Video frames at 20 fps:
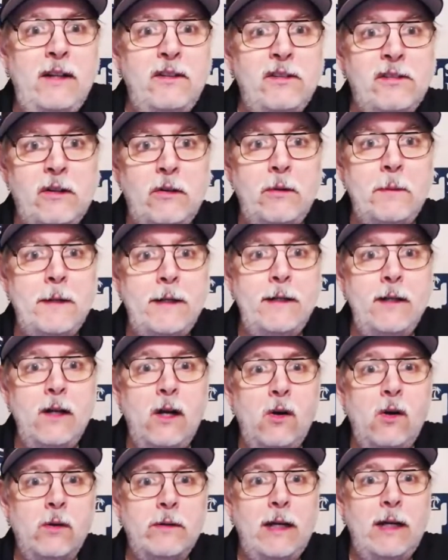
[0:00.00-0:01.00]
Just so everybody
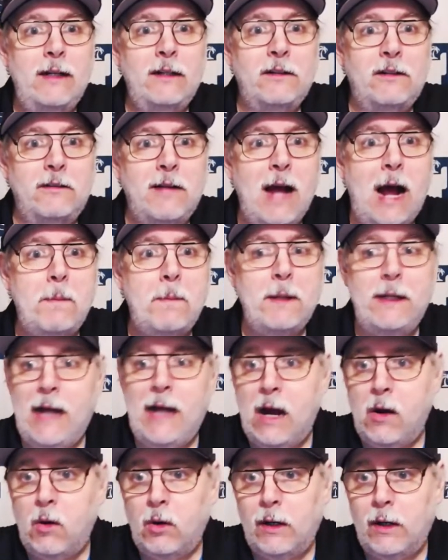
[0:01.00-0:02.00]
know that at the top of the
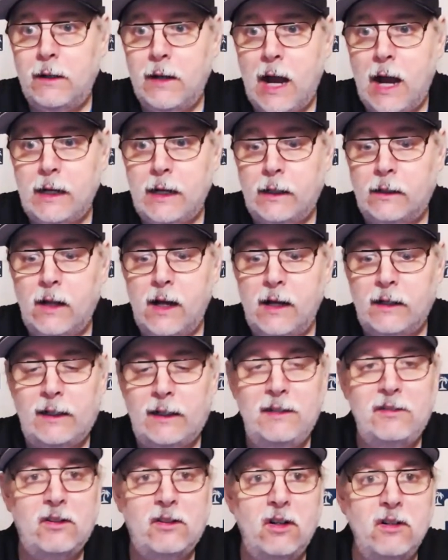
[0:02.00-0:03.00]
hour at 9 o'clock
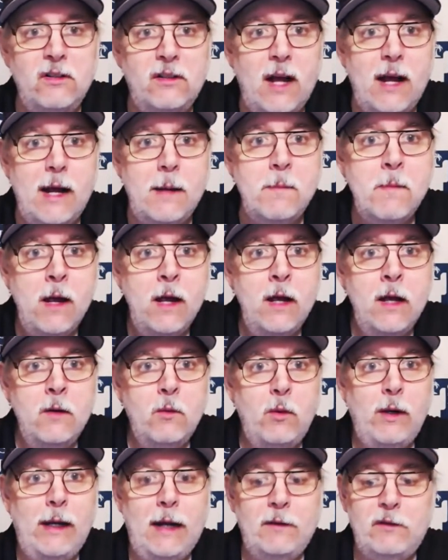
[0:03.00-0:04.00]
Eastern time,
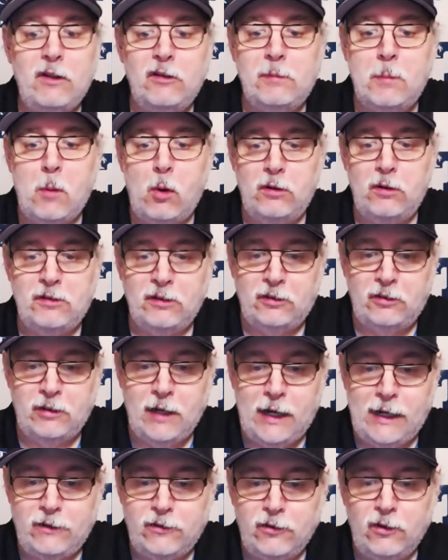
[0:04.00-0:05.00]
we have the Sports
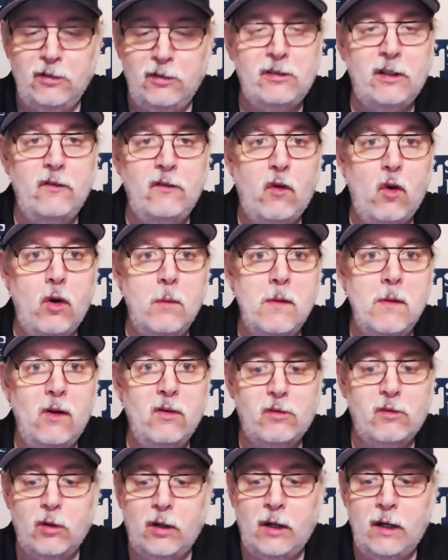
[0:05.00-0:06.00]
Exchange. First and
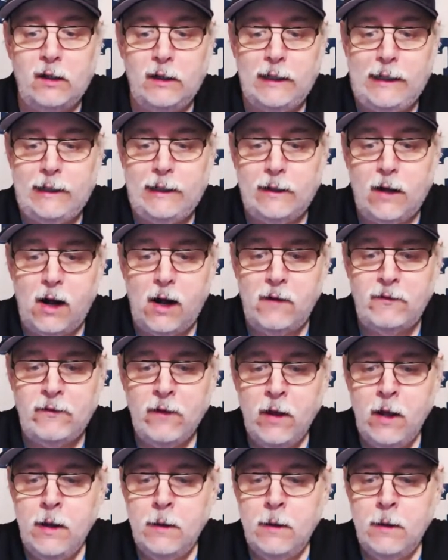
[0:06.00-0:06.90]
foremost, we're going to lead it off.